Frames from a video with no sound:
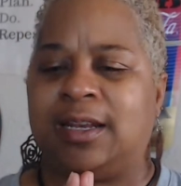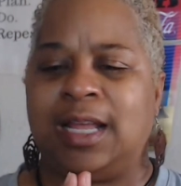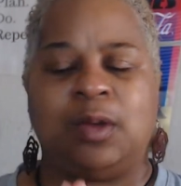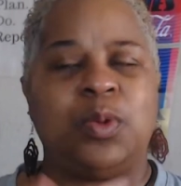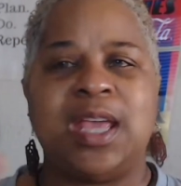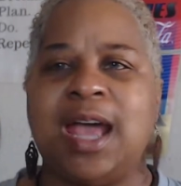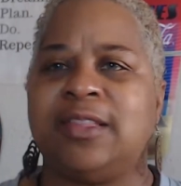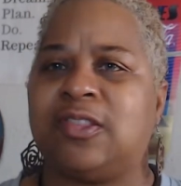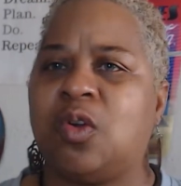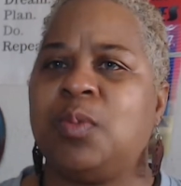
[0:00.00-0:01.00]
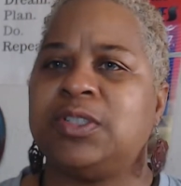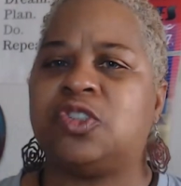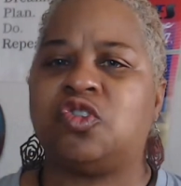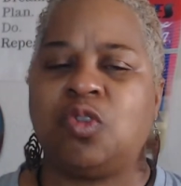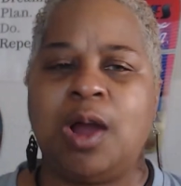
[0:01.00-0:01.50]
Like, we had so much
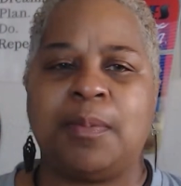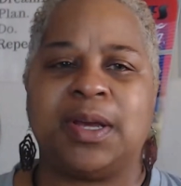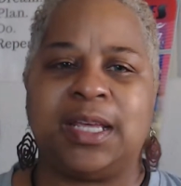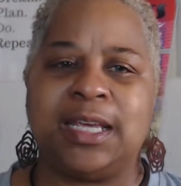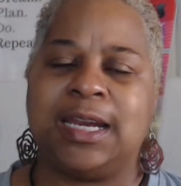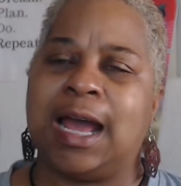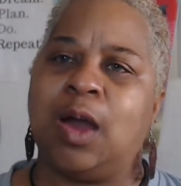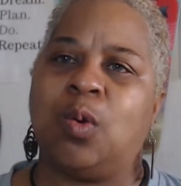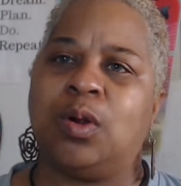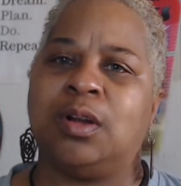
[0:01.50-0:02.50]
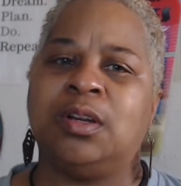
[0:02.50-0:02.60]
trauma in our